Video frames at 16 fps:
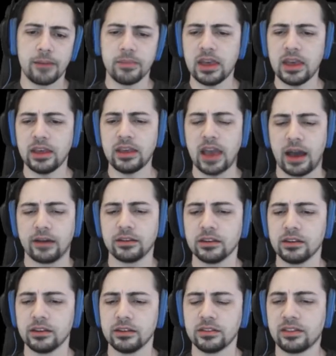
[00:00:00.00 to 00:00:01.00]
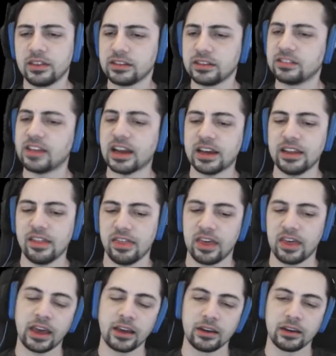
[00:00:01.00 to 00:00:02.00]
Yeah, the second
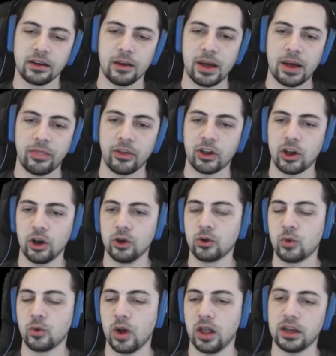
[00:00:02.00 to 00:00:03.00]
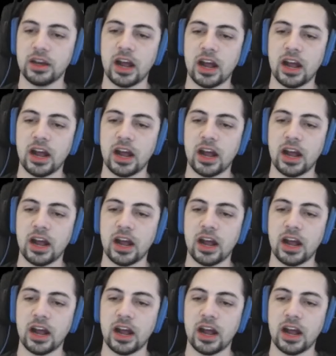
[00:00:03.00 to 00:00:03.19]
thing about the code quality,